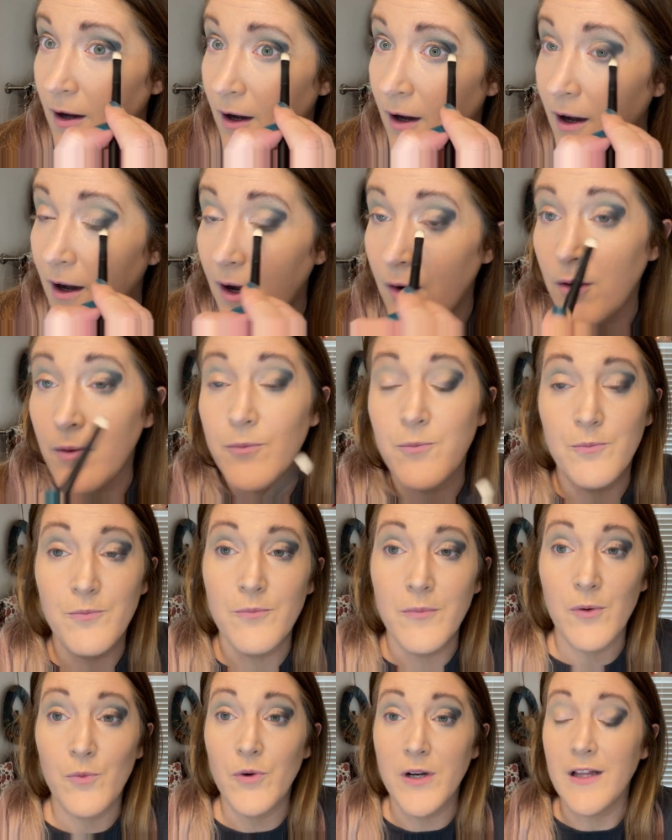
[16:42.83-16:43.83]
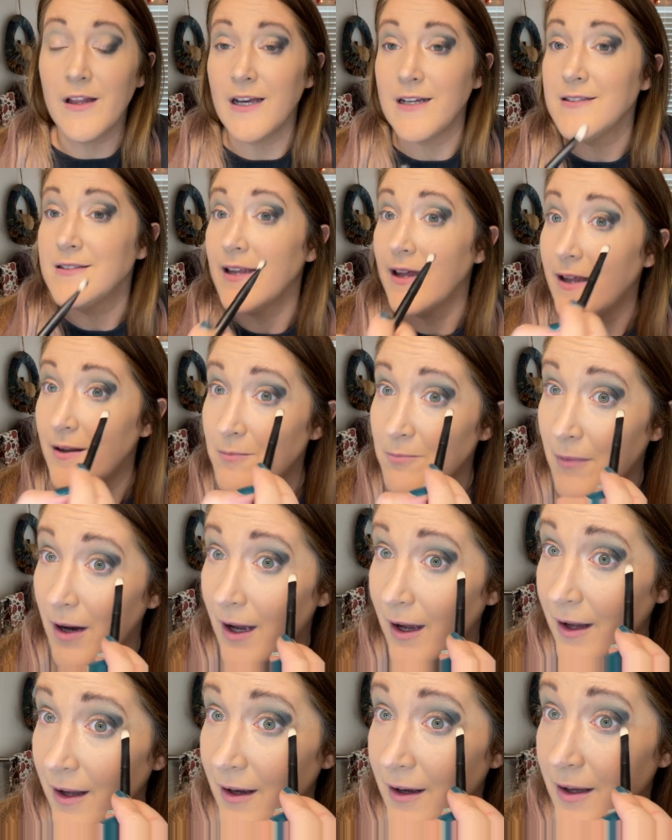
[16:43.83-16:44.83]
I realized that
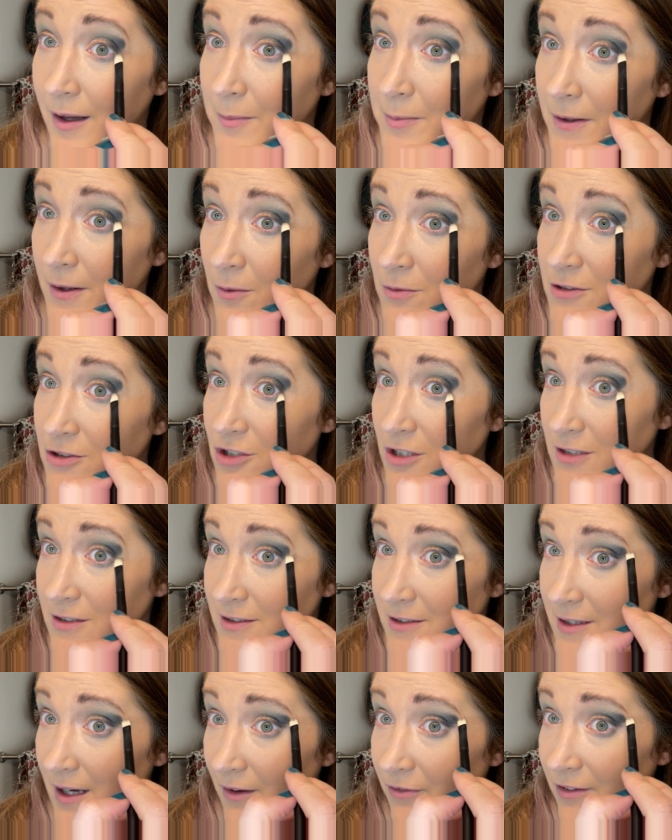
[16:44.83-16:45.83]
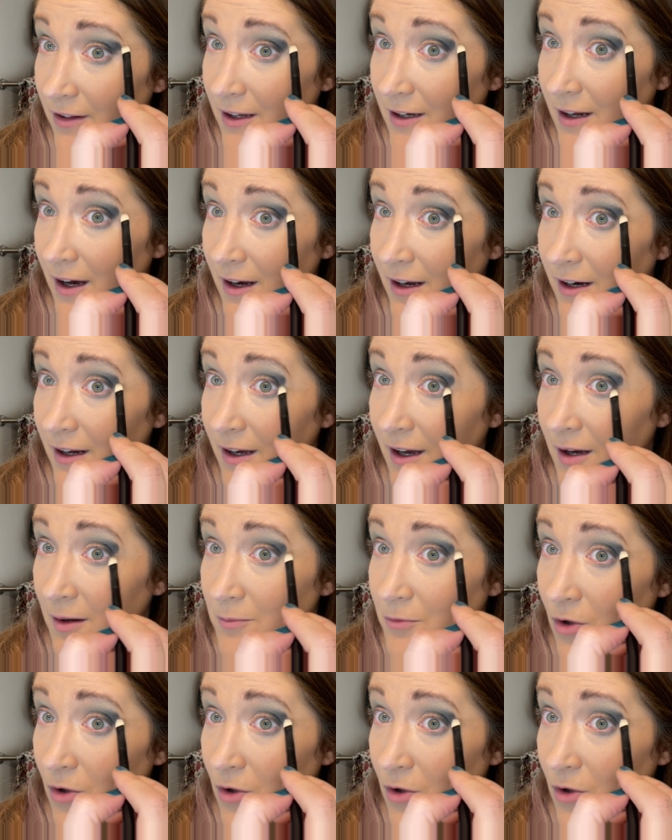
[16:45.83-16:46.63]
my Ipsy was just definitely not going to come.